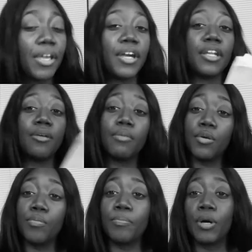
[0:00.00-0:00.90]
Now,
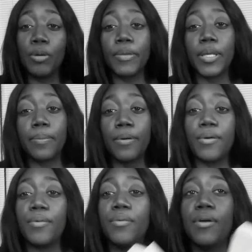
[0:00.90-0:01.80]
Mo being
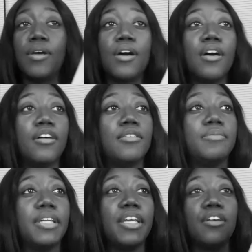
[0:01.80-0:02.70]
Mo,
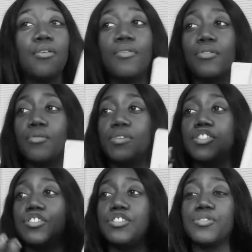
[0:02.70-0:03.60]
and going through what she
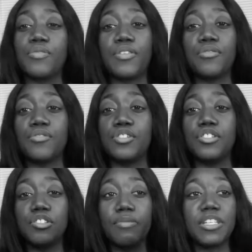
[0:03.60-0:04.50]
just went through, she
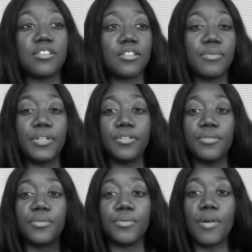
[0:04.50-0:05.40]
just basically went
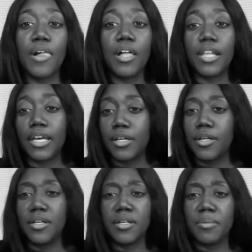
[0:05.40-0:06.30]
through like
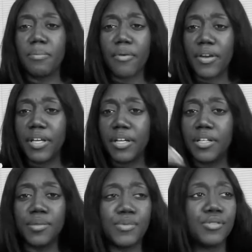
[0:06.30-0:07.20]
a
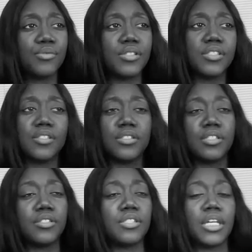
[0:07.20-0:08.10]
breakup
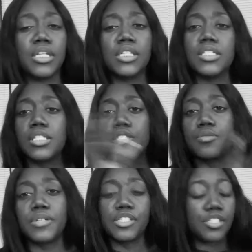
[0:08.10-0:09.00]
in a
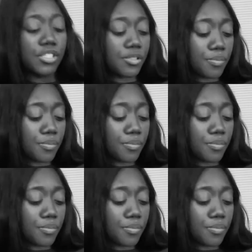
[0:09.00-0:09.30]
situationship.